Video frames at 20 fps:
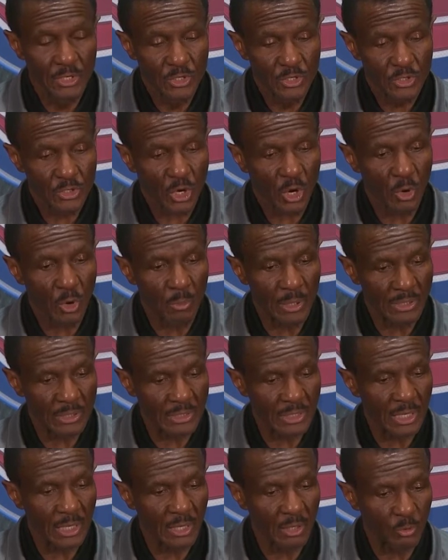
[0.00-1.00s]
So,
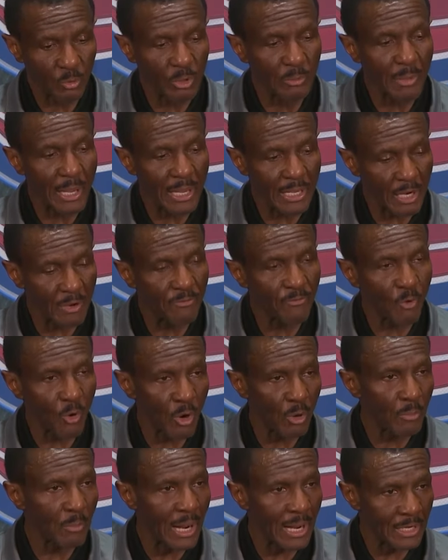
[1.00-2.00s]
but we made up
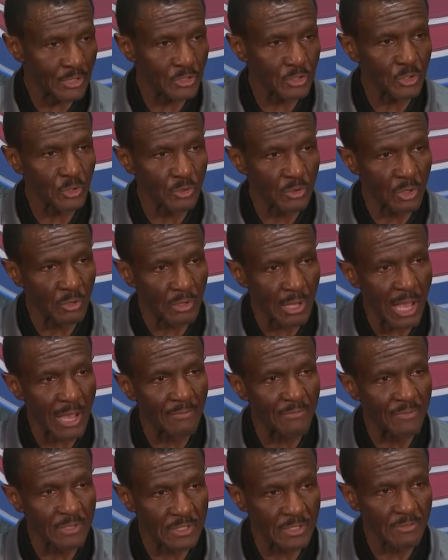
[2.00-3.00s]
for it by executing on the
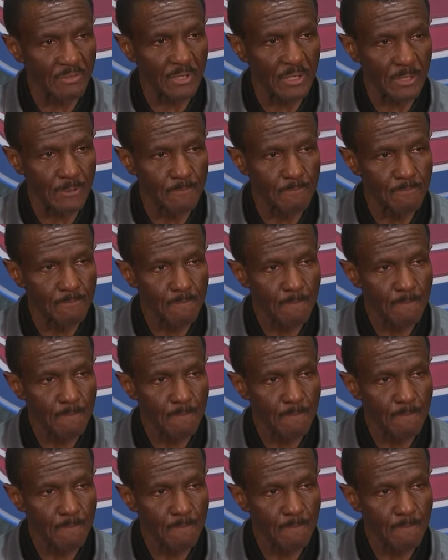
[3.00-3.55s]
offensive end.